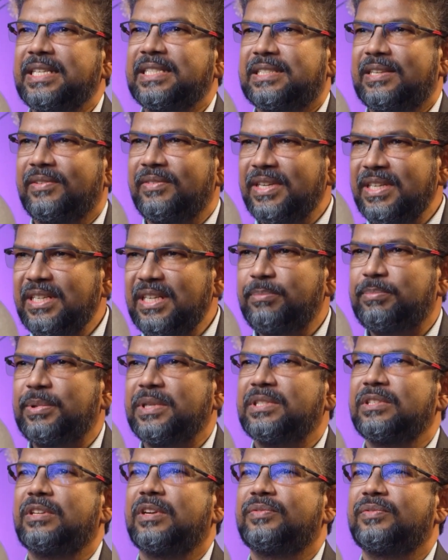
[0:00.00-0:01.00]

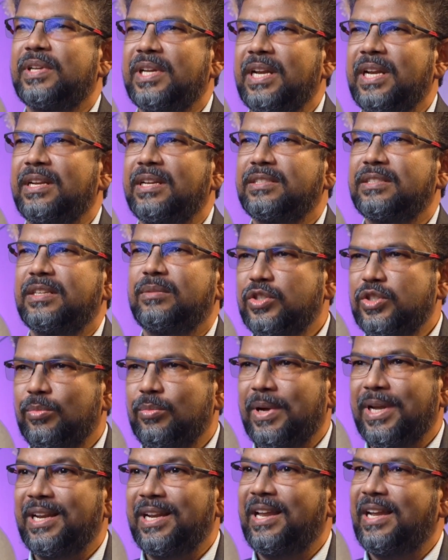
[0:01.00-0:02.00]
70% of the illness
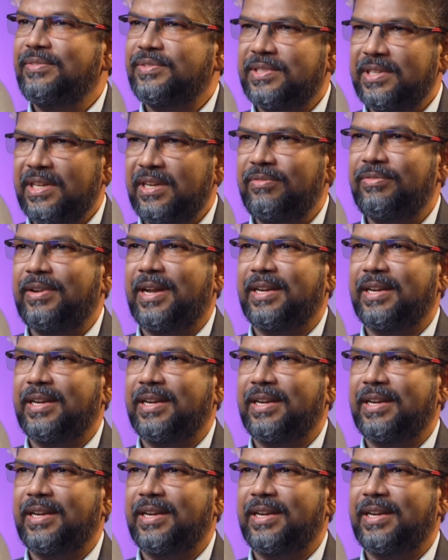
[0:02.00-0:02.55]
caused by lifestyle